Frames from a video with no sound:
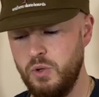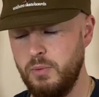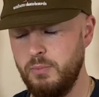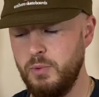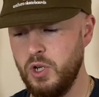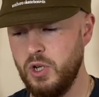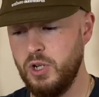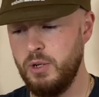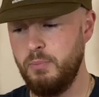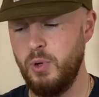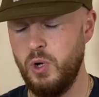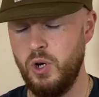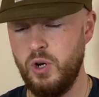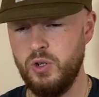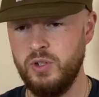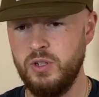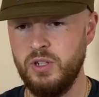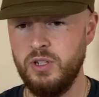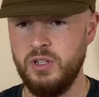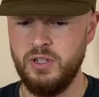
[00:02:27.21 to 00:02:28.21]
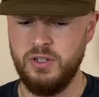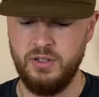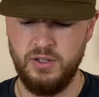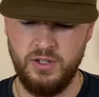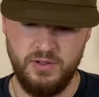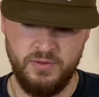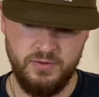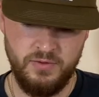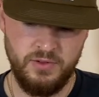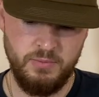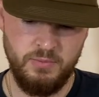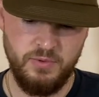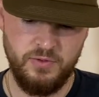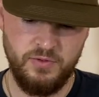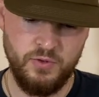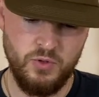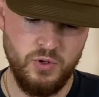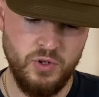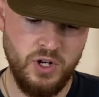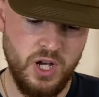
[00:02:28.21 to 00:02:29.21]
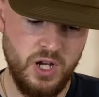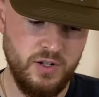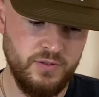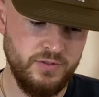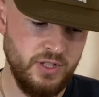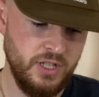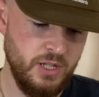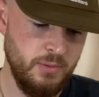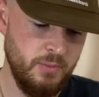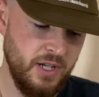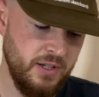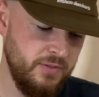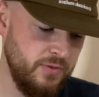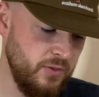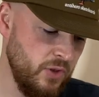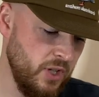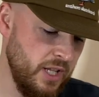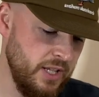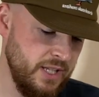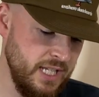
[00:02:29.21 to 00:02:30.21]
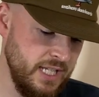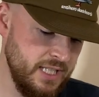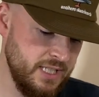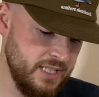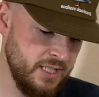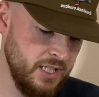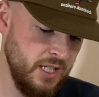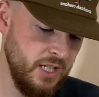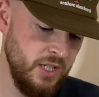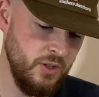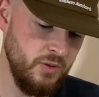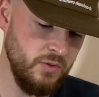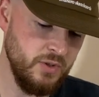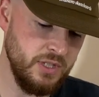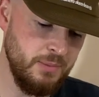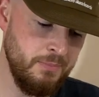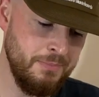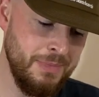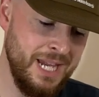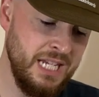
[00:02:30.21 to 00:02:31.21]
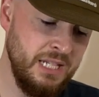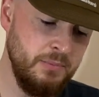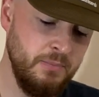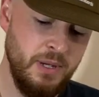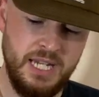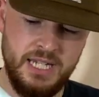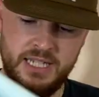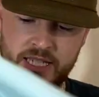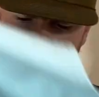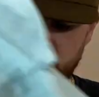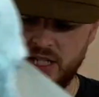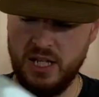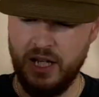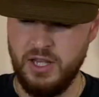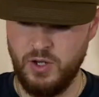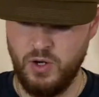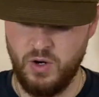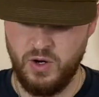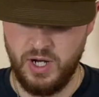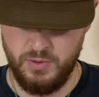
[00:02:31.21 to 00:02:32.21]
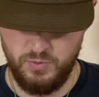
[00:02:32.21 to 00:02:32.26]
I'm not going to put on for the before and after, but I feel like this was the main piece that I